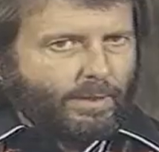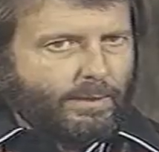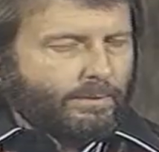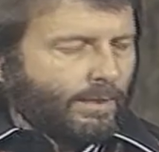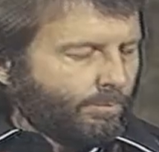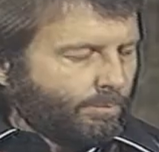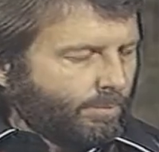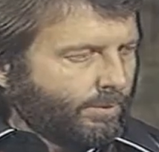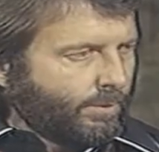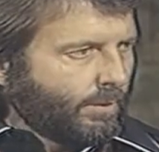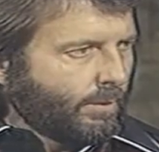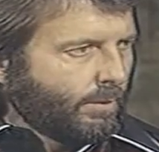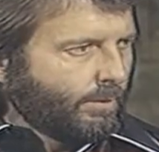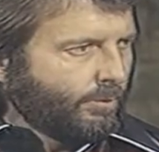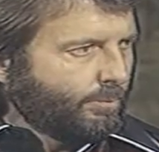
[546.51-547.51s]
think that
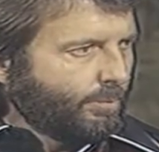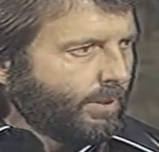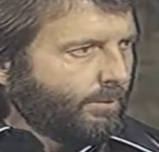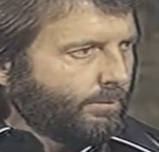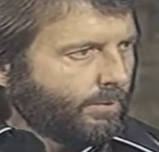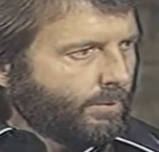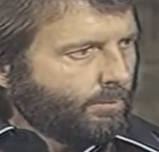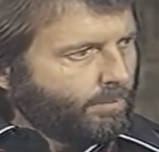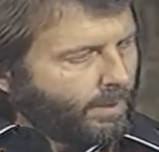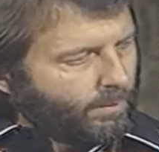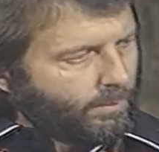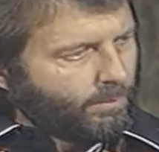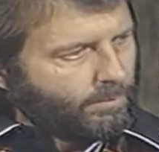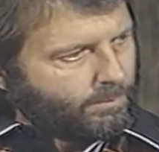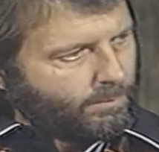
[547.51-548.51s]
particularly has been for the
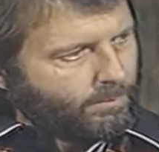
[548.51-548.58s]
better.